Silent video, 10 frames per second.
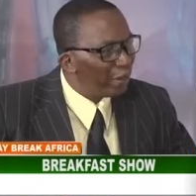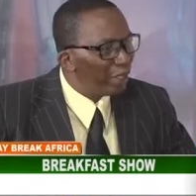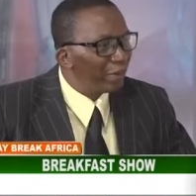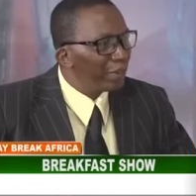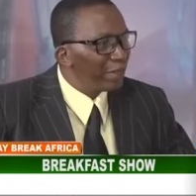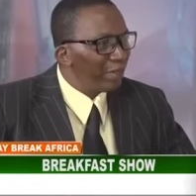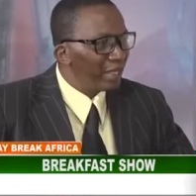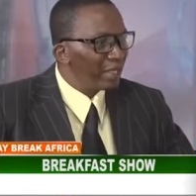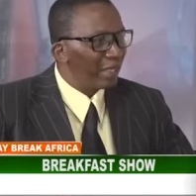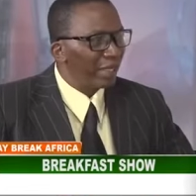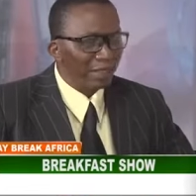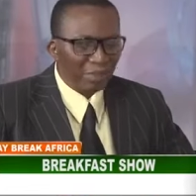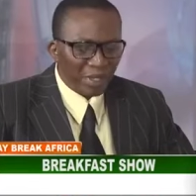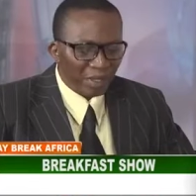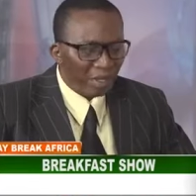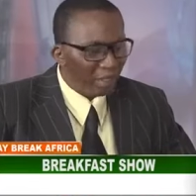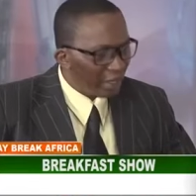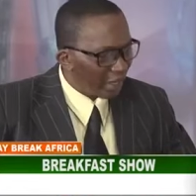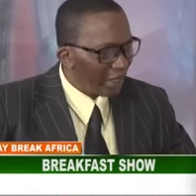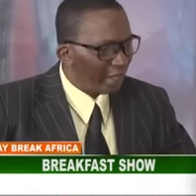of treatment that has been
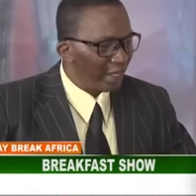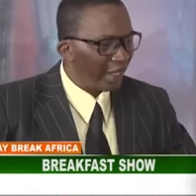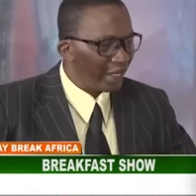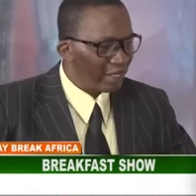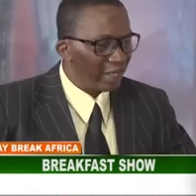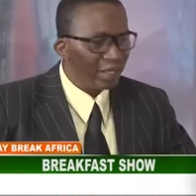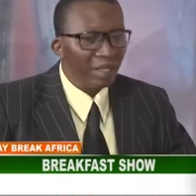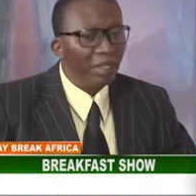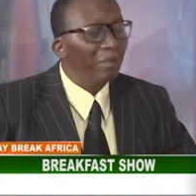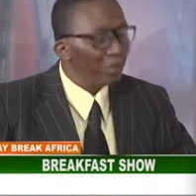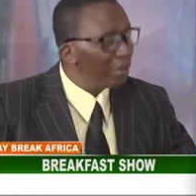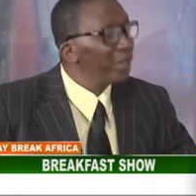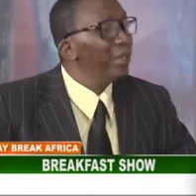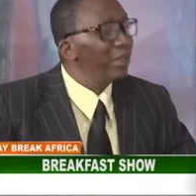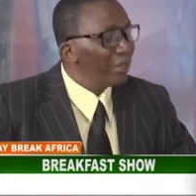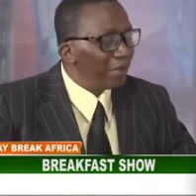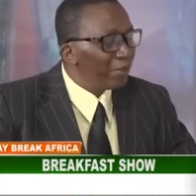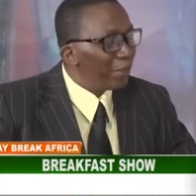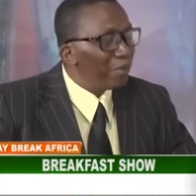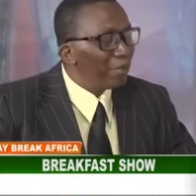that they're, they're getting the, uh,
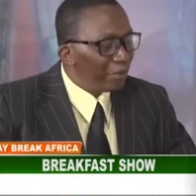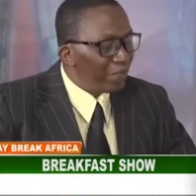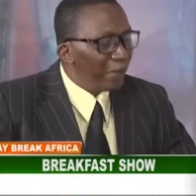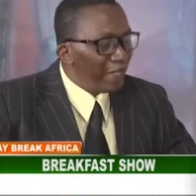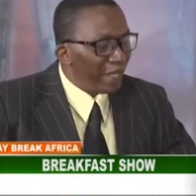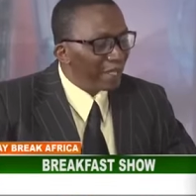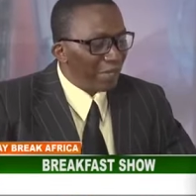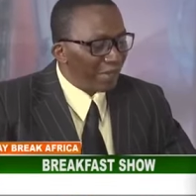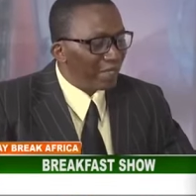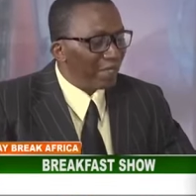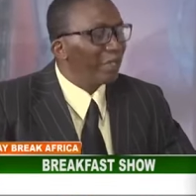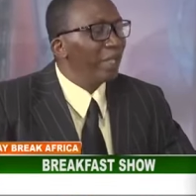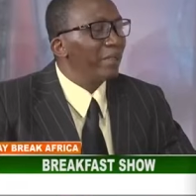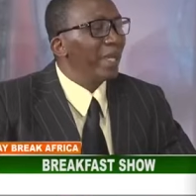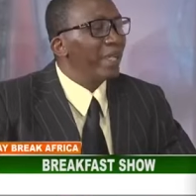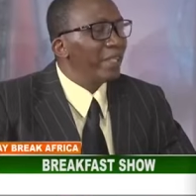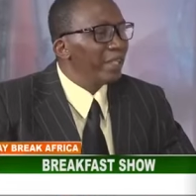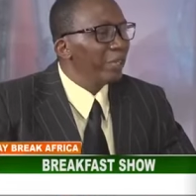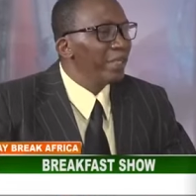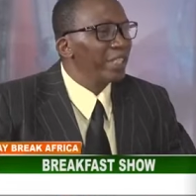from the feelers, We were saying, okay, likely
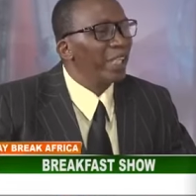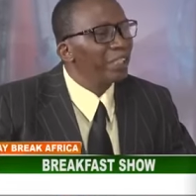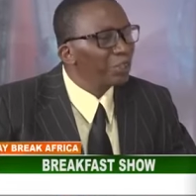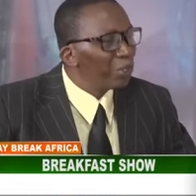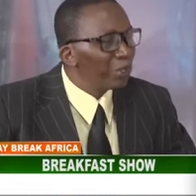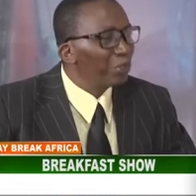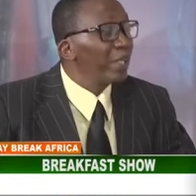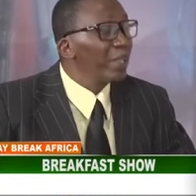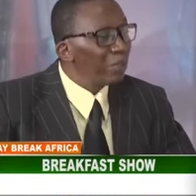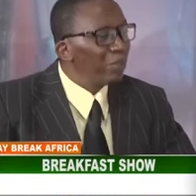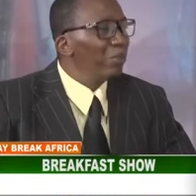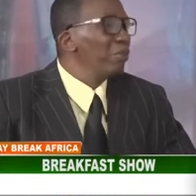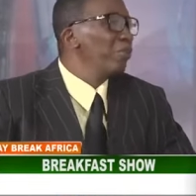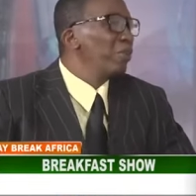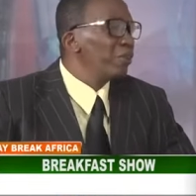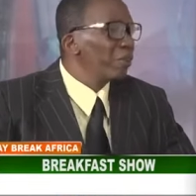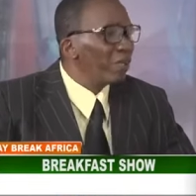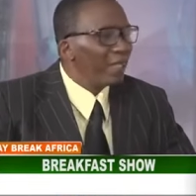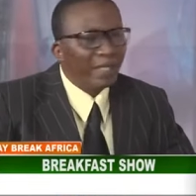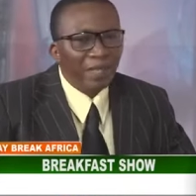they'll be charged to court. Okay, so we'll go to
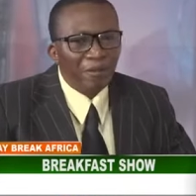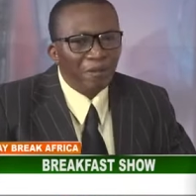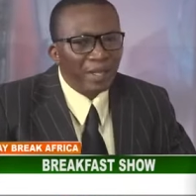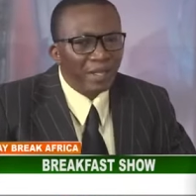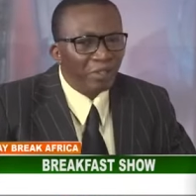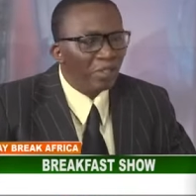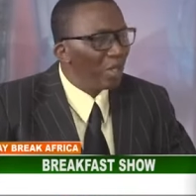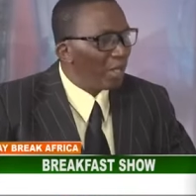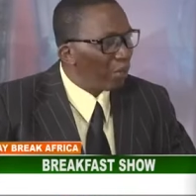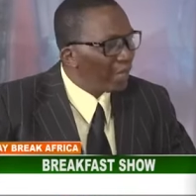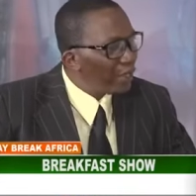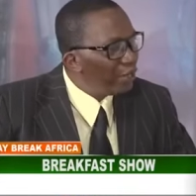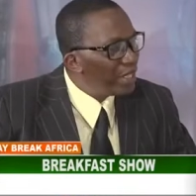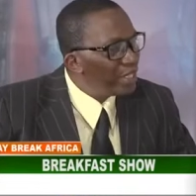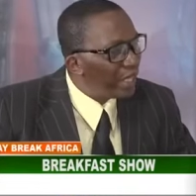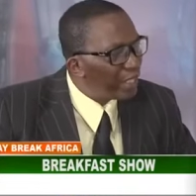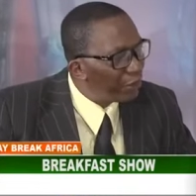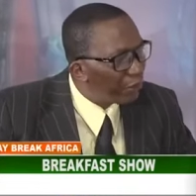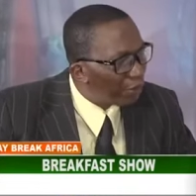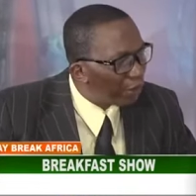court and then we'll find out what are you being charged
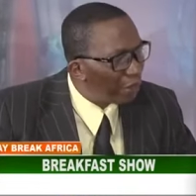for,